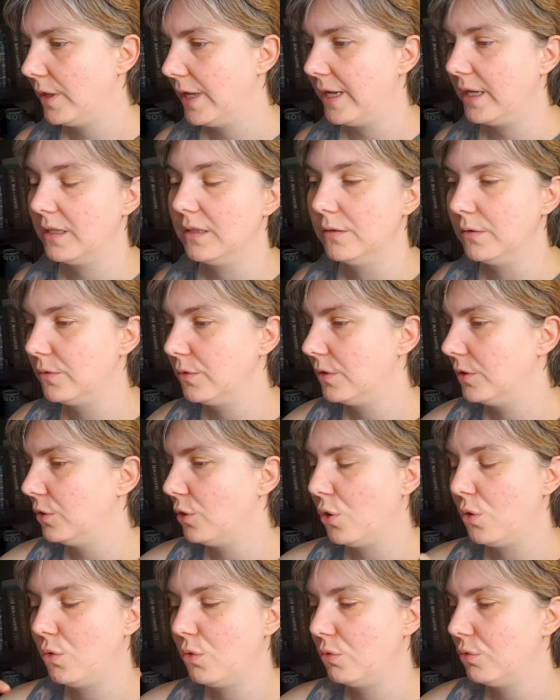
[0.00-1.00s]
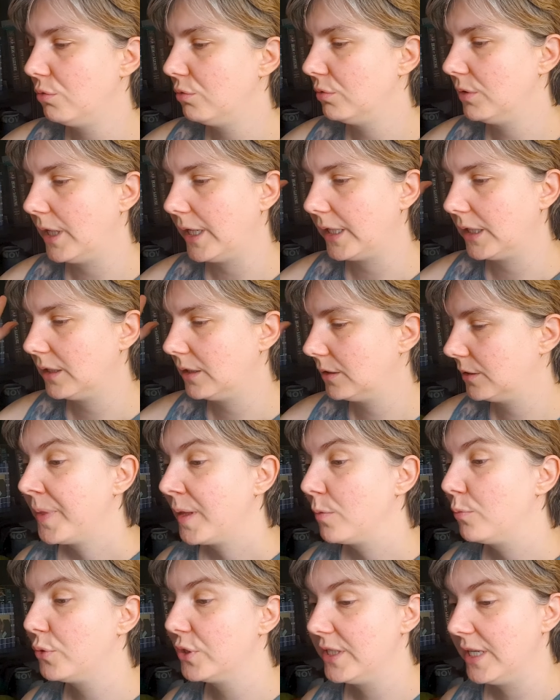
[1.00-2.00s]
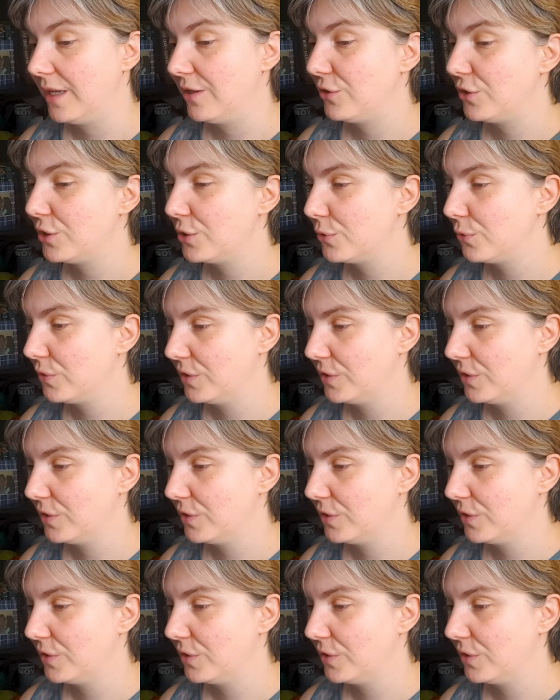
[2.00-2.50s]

and no like pretentious